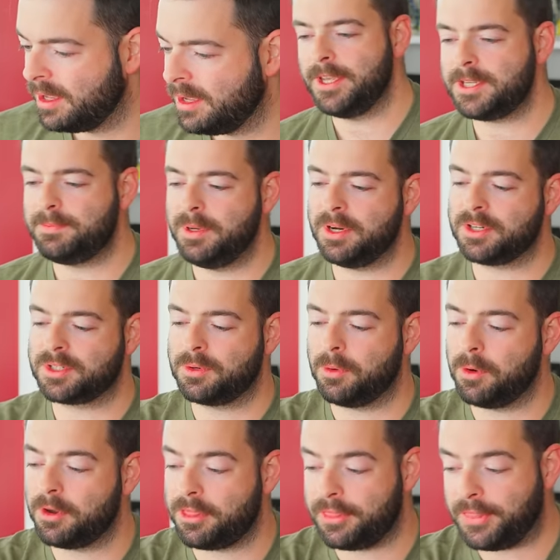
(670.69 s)
This beer
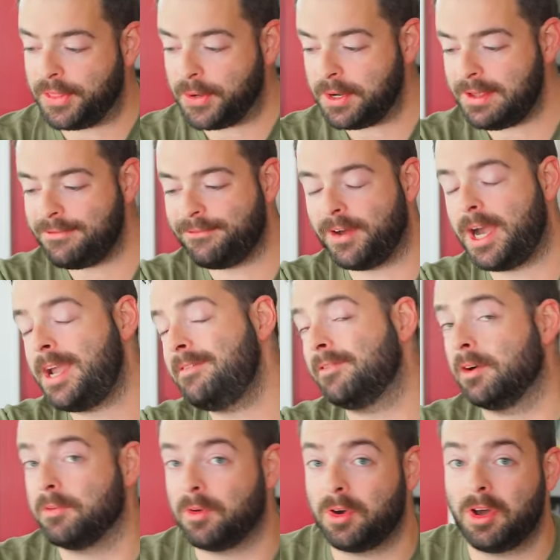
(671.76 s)
scored 35
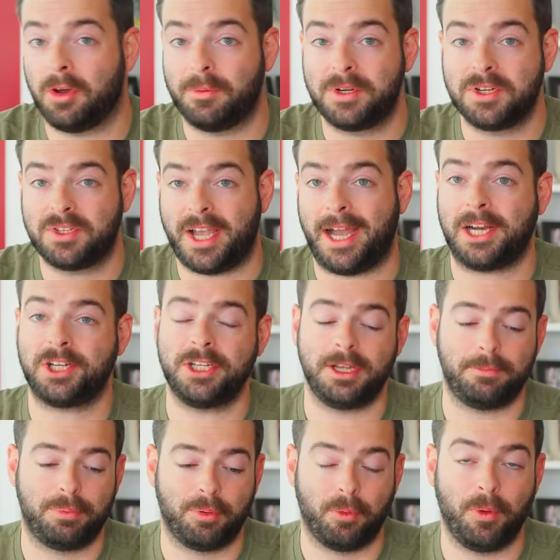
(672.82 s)
overall, which is actually a
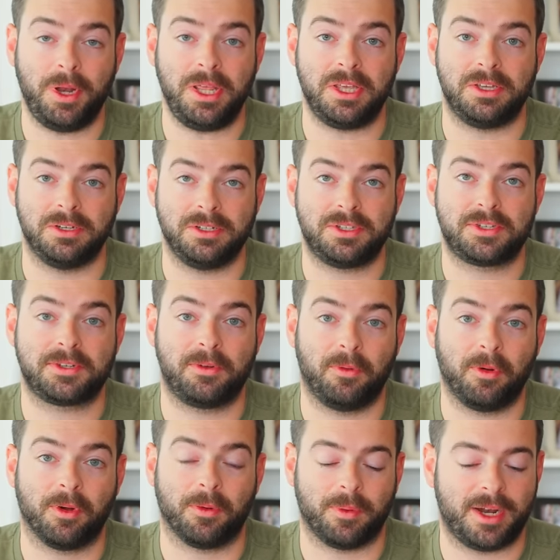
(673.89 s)
pretty good
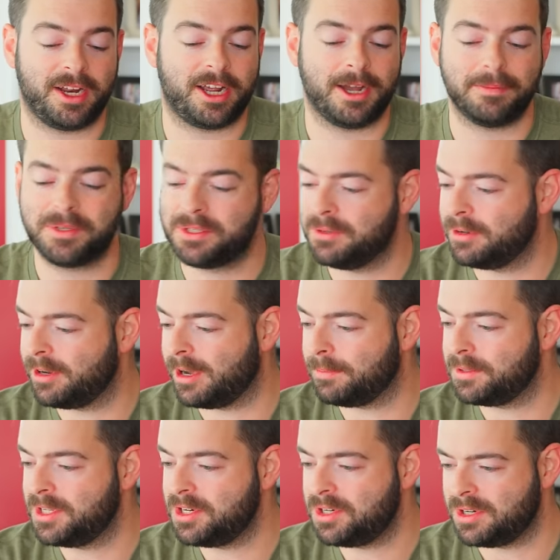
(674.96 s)
score when it comes to a
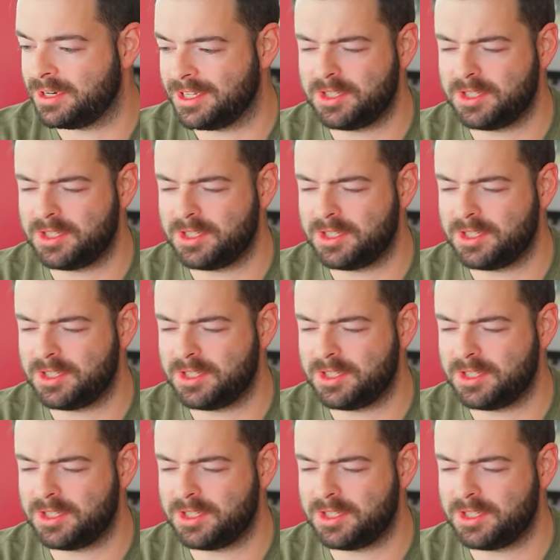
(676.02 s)
competition,